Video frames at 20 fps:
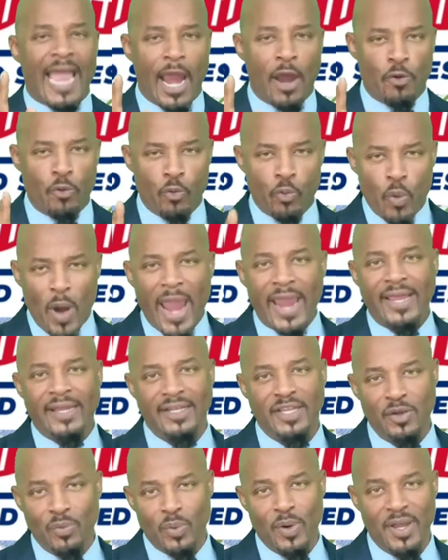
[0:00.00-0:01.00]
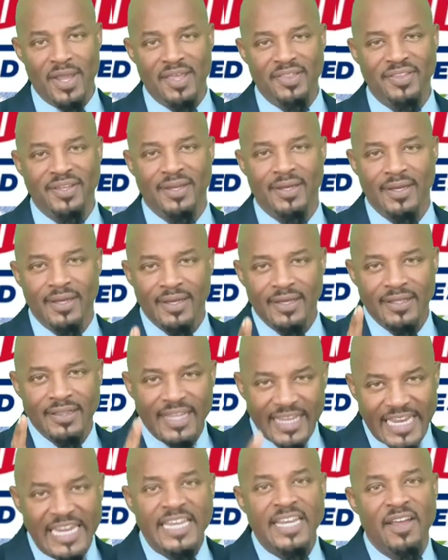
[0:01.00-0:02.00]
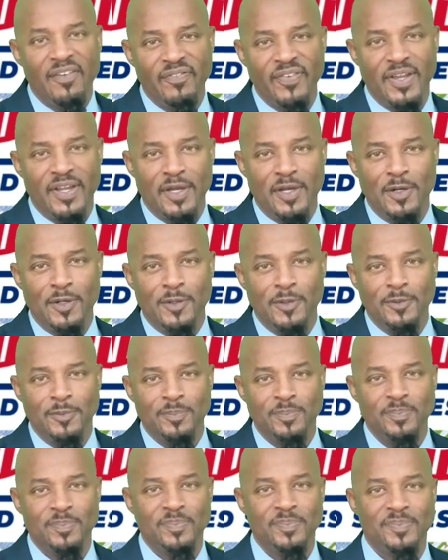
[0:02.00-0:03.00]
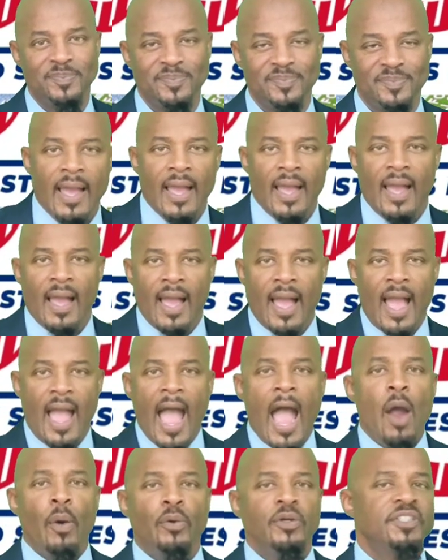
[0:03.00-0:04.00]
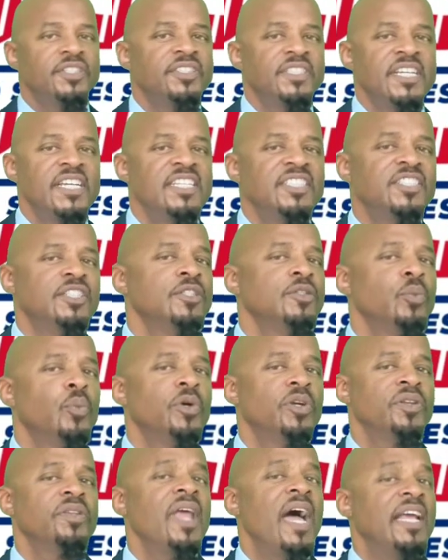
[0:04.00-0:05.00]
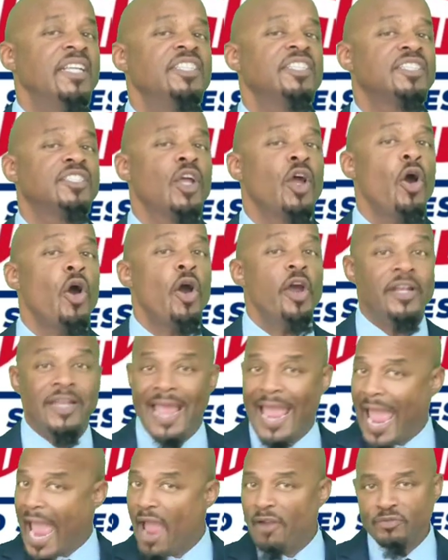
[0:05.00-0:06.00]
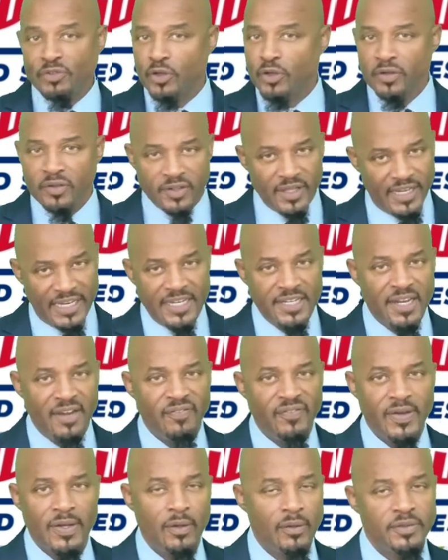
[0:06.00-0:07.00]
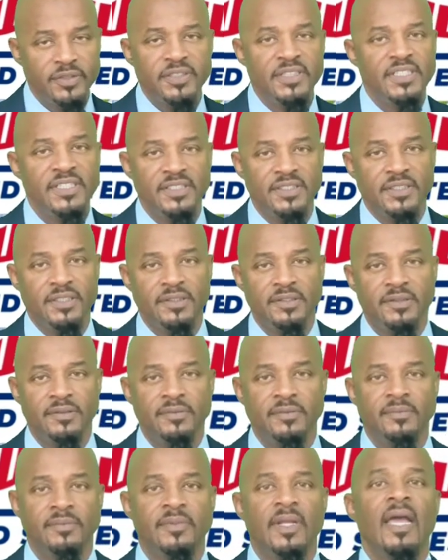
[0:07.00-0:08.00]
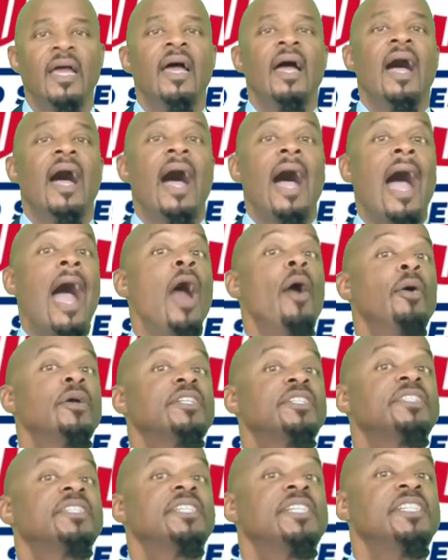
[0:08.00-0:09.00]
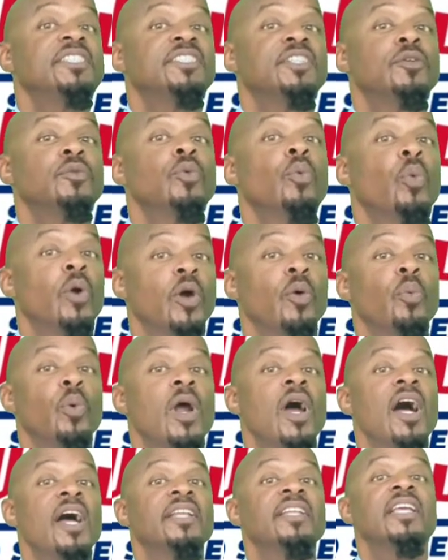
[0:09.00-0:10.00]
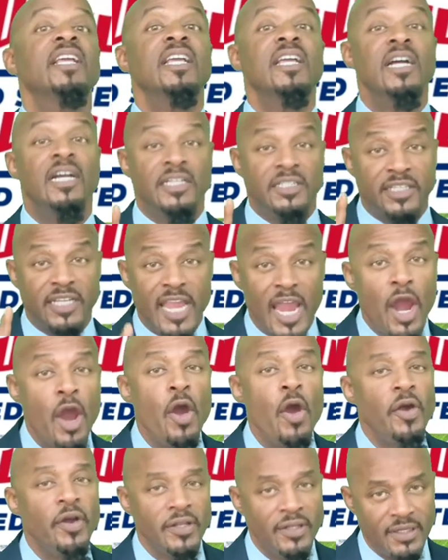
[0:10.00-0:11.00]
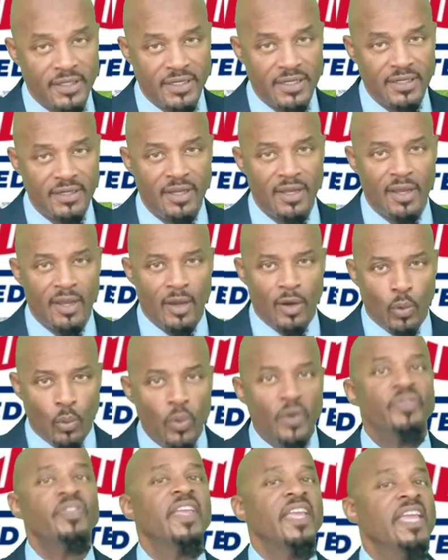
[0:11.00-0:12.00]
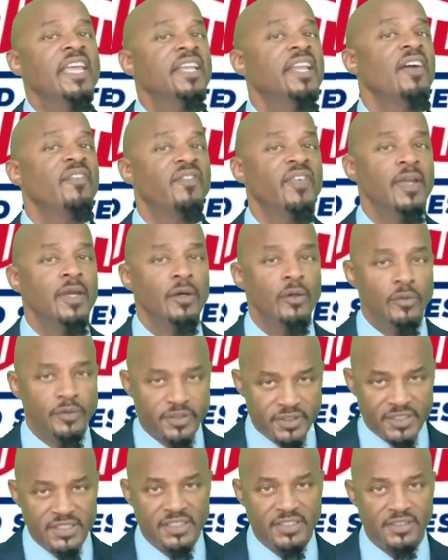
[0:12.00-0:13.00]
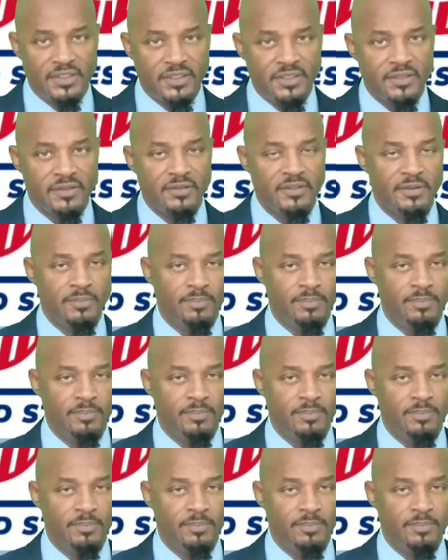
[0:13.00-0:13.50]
directly with the NFL. Our season will not start after the NFL season. Our season will run concurrently with the NFL season.